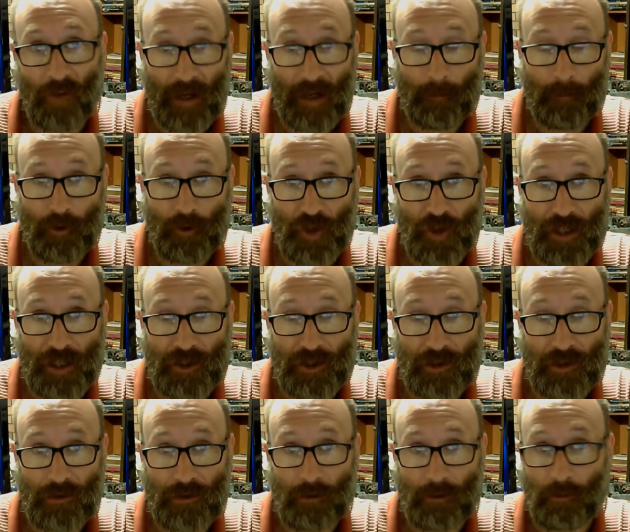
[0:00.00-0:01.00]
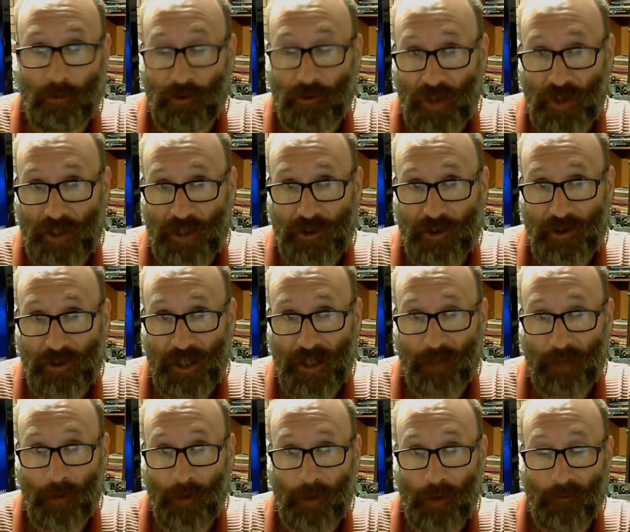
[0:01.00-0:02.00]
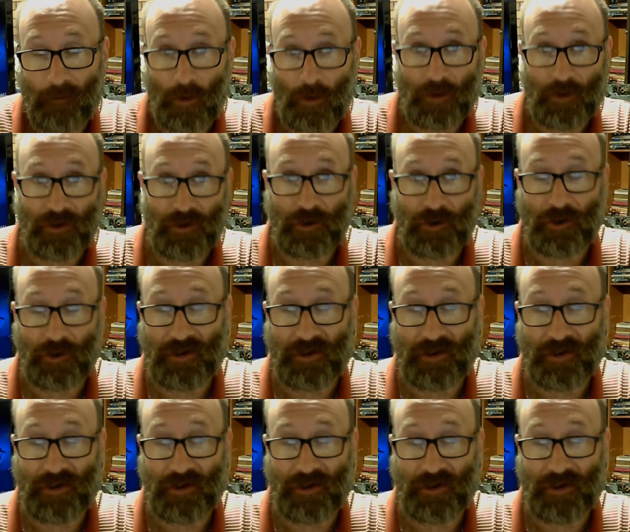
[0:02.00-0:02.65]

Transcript: rear projection and projection TV versus your